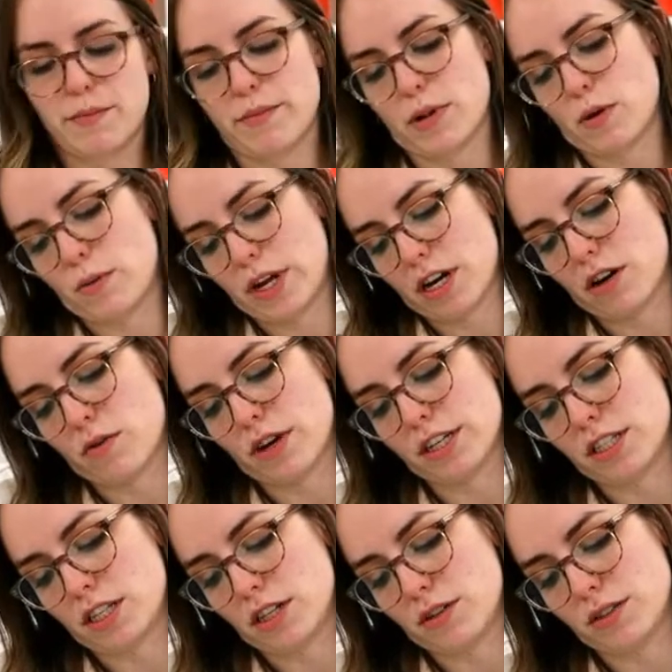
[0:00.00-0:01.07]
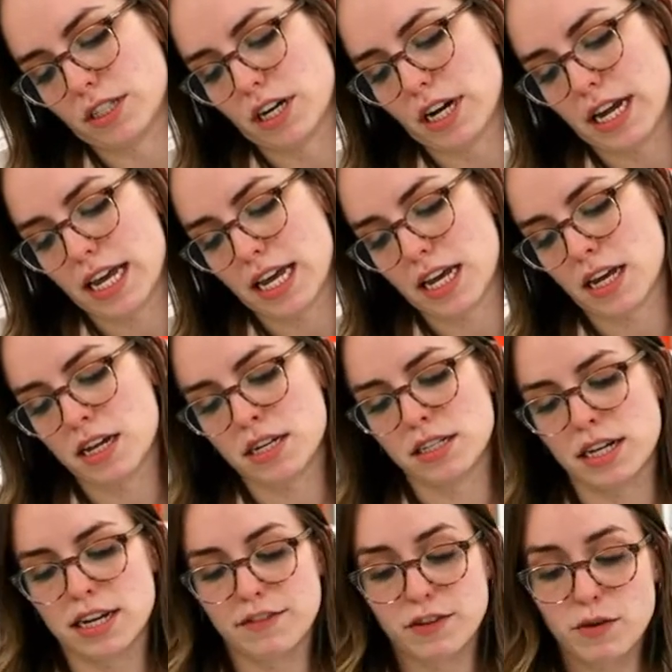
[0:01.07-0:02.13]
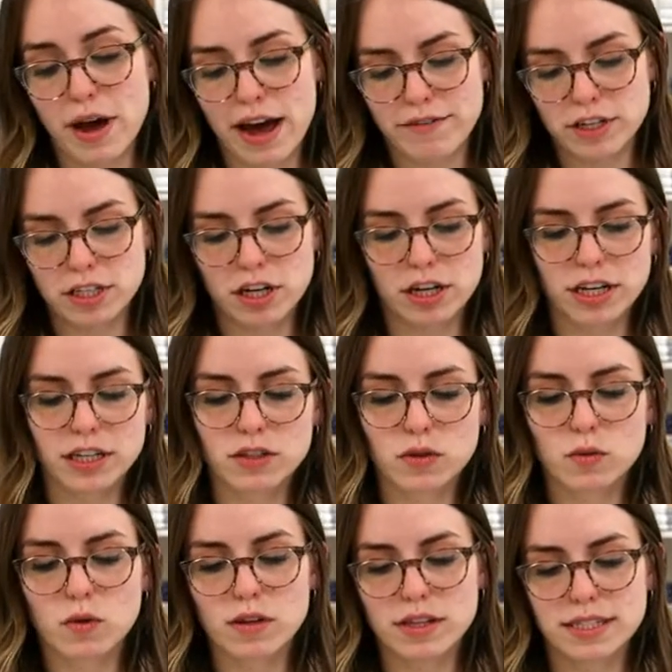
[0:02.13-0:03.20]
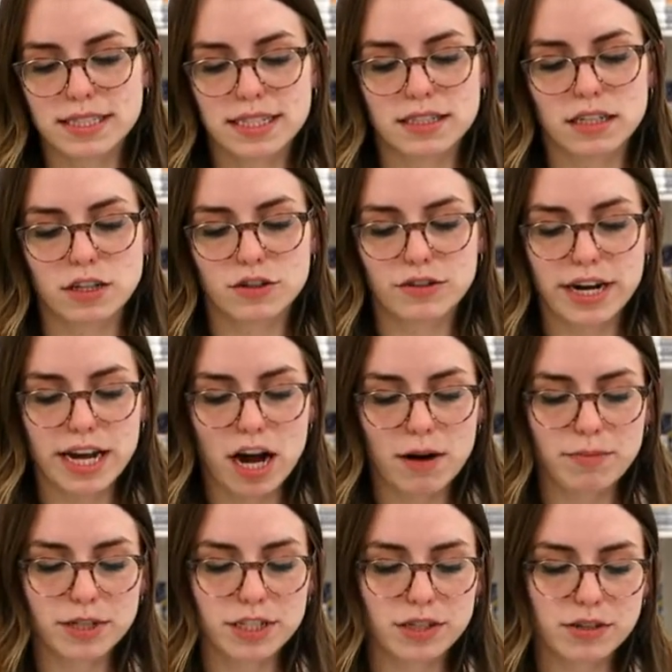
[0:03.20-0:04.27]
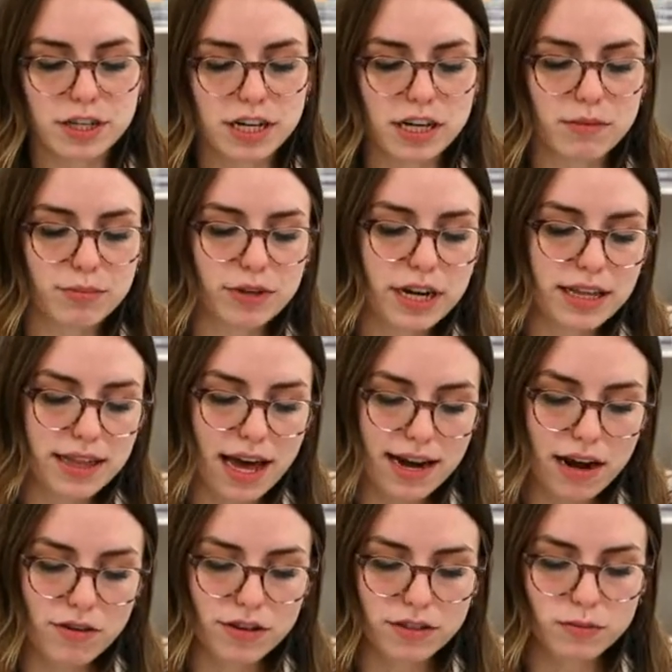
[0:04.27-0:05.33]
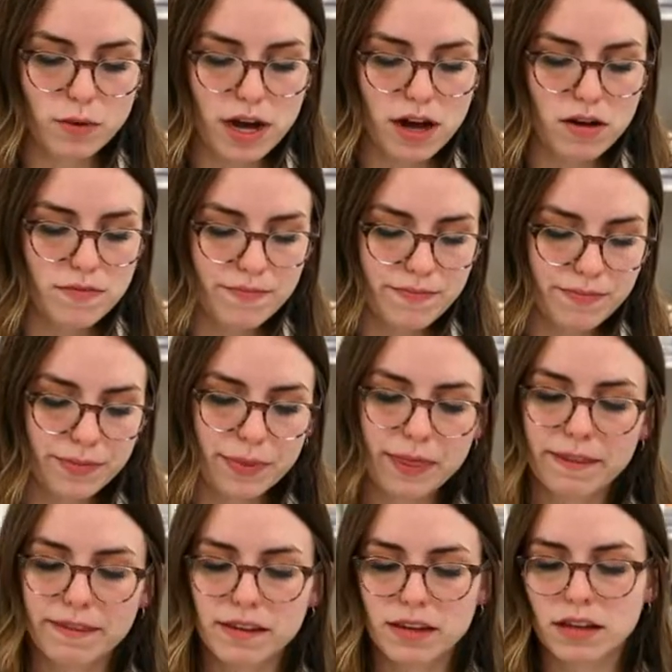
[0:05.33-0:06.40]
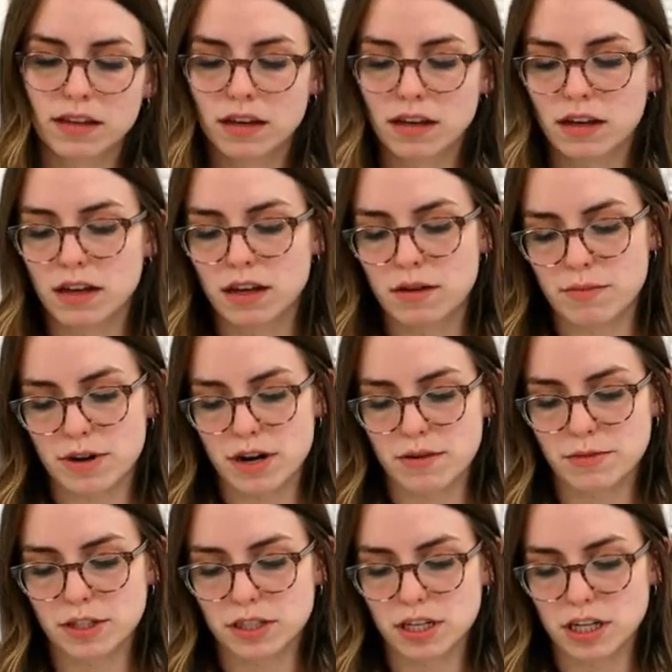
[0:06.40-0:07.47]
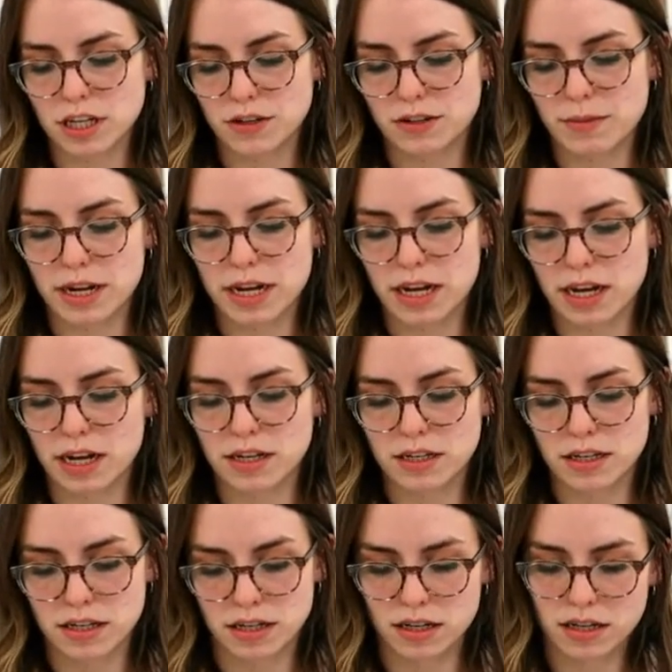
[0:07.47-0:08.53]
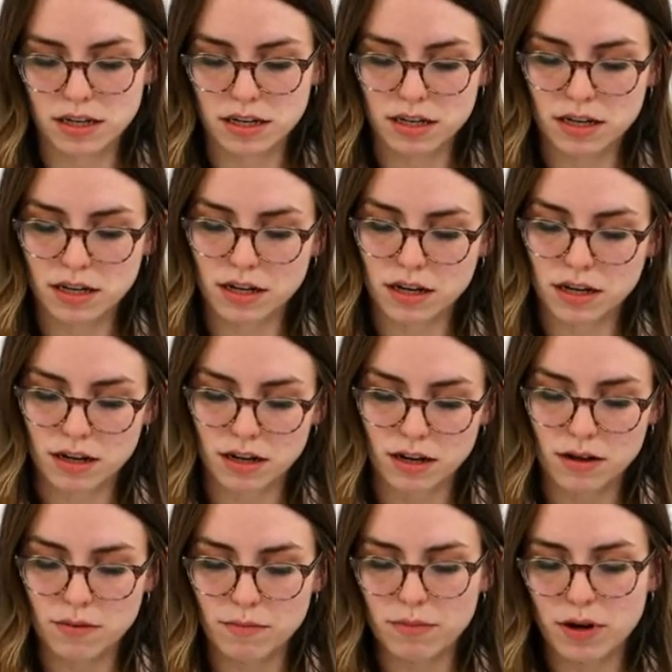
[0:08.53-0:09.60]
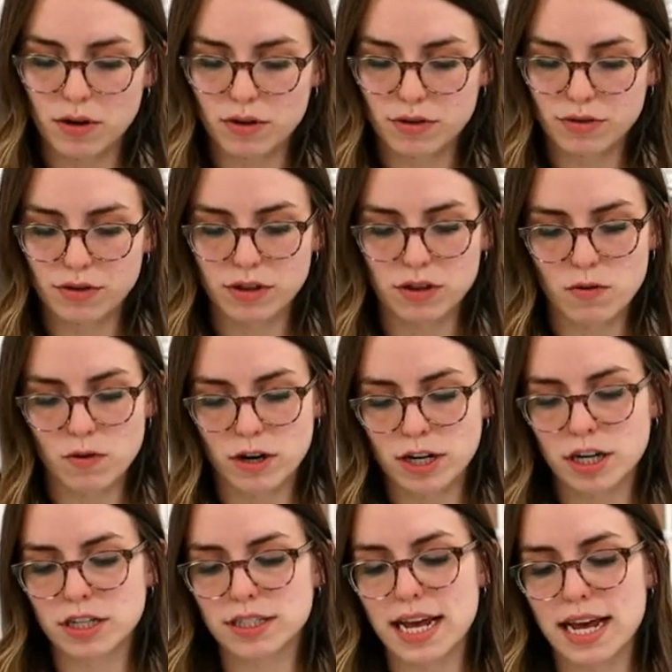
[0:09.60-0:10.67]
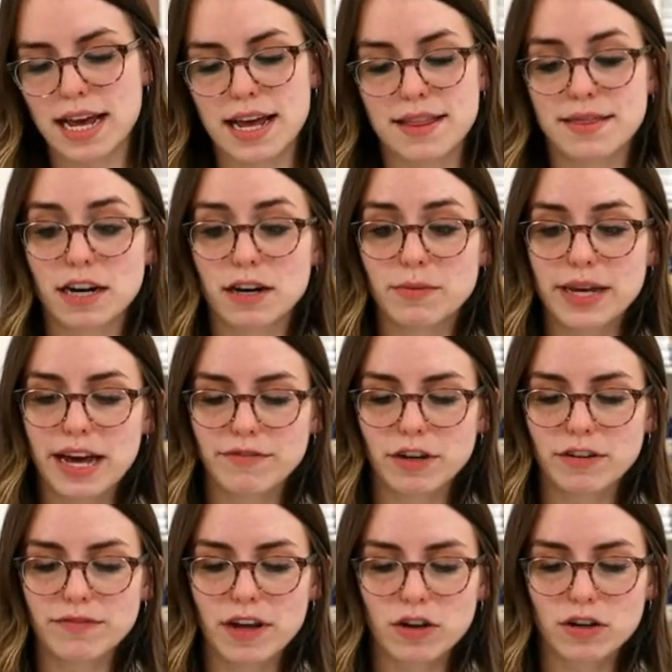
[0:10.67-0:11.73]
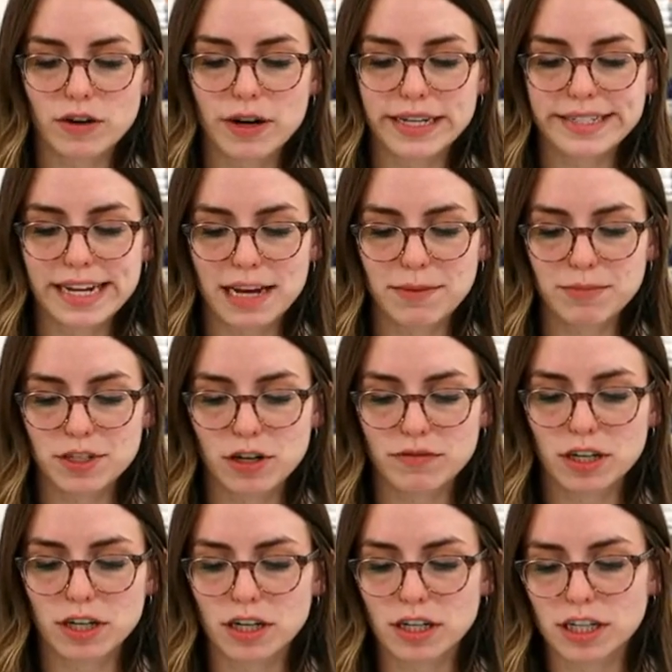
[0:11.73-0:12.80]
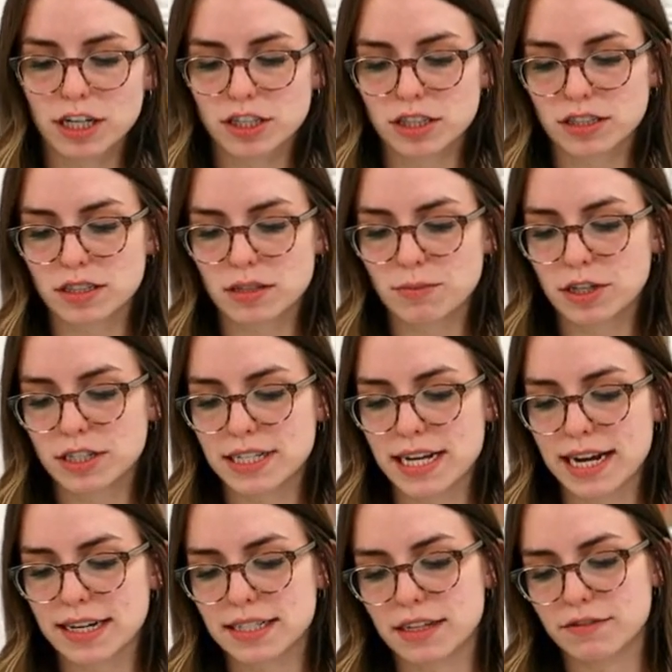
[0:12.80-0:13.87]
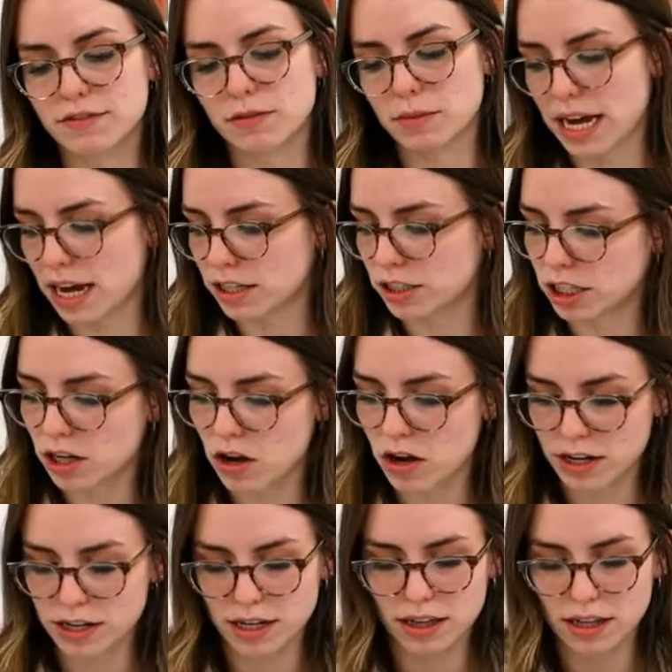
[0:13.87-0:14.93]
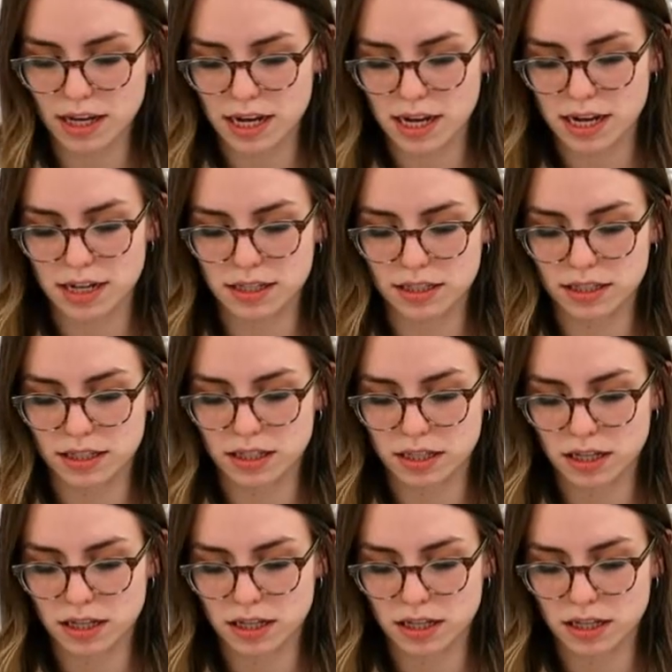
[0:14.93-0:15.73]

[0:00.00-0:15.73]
But we are going to use our hand, and if you have a turning tool, this is a great opportunity to break that out as well. But I'm just gonna use my hand. Poke through the corners, and there we have our Velcro I taped over earlier just to protect it from catching onto things,